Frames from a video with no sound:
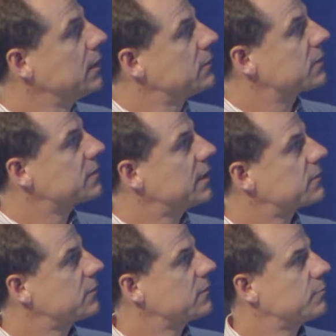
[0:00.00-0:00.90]

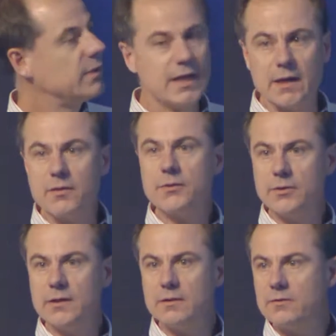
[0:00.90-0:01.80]
successors began
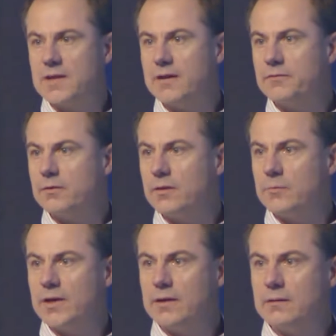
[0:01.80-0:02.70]
30 years after the
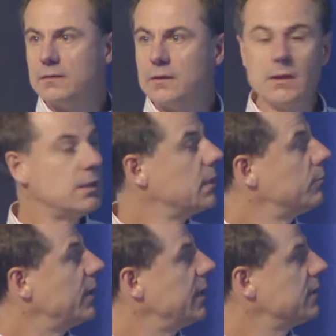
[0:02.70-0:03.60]

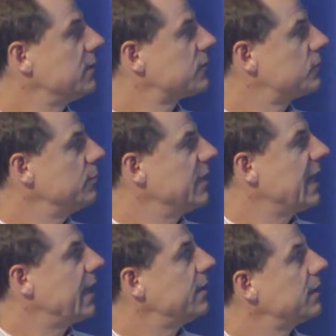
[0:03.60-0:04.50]
mining industry began,